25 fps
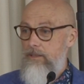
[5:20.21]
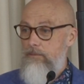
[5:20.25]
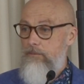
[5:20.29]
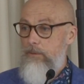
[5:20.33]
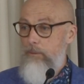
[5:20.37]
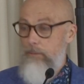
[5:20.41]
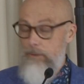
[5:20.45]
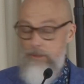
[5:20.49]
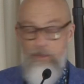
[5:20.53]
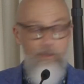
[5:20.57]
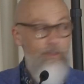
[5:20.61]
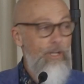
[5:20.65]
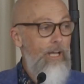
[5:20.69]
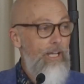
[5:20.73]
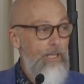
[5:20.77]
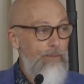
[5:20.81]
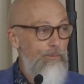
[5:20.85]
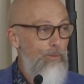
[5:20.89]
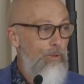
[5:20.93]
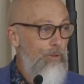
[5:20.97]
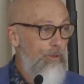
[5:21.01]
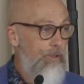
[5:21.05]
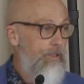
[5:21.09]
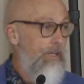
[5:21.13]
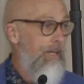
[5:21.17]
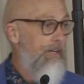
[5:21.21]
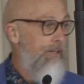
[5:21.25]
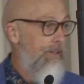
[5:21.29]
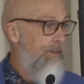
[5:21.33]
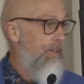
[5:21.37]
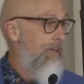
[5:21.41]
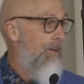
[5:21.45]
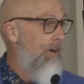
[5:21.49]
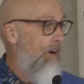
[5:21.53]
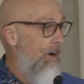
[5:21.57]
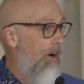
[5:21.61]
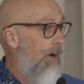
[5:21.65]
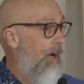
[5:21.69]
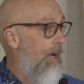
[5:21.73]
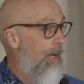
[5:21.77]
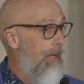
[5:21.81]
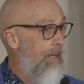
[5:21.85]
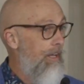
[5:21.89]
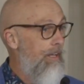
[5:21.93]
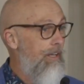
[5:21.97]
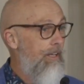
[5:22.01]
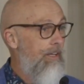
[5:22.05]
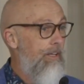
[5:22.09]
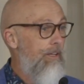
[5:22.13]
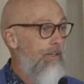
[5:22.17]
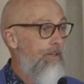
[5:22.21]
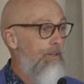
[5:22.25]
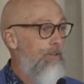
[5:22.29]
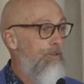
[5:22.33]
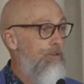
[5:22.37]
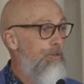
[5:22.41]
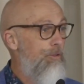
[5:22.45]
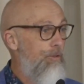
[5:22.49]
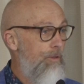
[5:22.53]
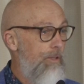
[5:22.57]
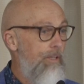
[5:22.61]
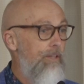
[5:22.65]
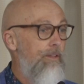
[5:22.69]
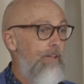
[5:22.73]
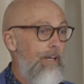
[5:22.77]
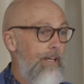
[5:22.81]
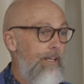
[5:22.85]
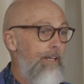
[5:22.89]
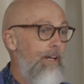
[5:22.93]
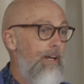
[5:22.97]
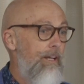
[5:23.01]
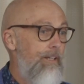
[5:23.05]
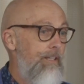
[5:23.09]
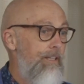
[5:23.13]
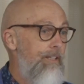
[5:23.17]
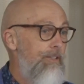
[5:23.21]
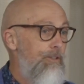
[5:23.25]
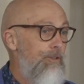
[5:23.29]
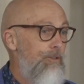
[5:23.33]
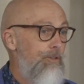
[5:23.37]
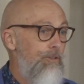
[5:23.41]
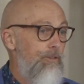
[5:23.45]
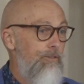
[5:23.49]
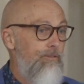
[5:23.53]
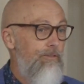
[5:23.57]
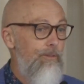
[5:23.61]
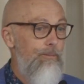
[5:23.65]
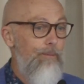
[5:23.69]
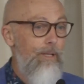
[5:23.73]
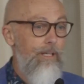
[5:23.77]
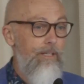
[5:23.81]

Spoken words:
But when you take a bullet under the eye, because you think they can't hit you from